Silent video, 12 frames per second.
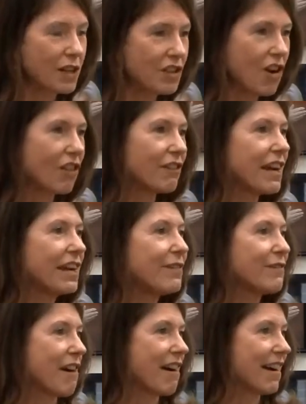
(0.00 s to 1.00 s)
a dollar
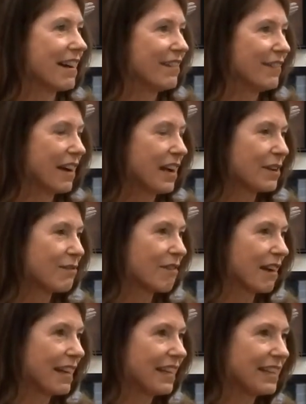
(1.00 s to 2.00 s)
eighty-five, I could
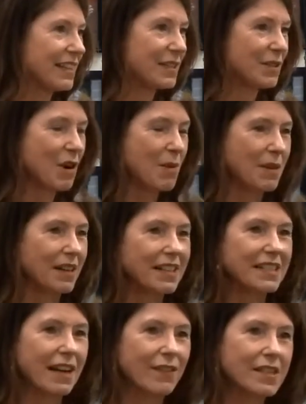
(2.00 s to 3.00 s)
write at the
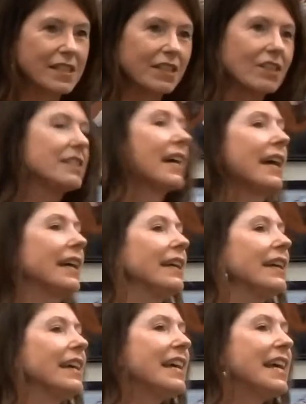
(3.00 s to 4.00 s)
Starbucks every single day.
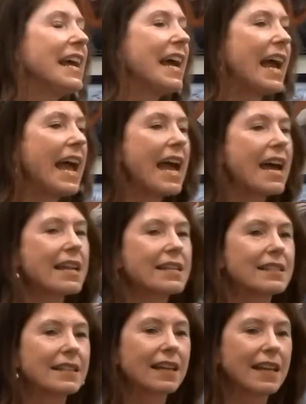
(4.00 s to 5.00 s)

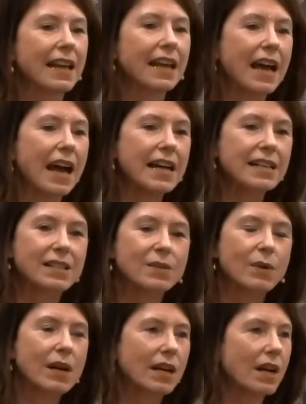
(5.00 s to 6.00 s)
And I
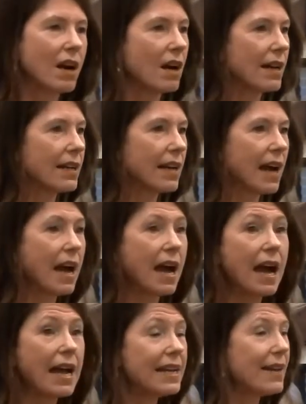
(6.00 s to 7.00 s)
swear to God,
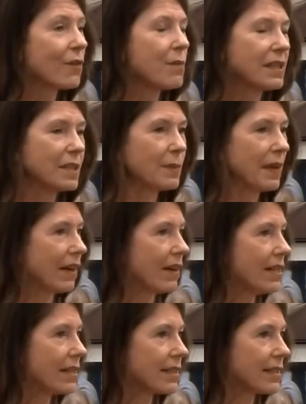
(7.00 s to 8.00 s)
I'd never been to
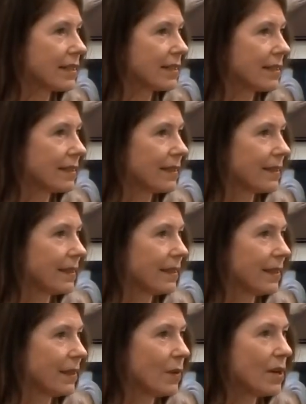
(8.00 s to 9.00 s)
Paris.
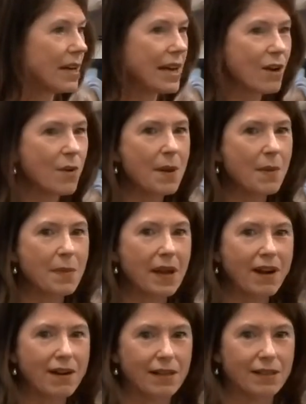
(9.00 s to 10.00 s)
What did I know about
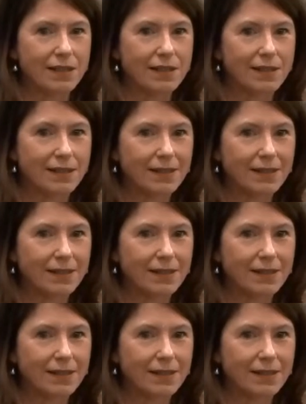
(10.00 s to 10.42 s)
Paris?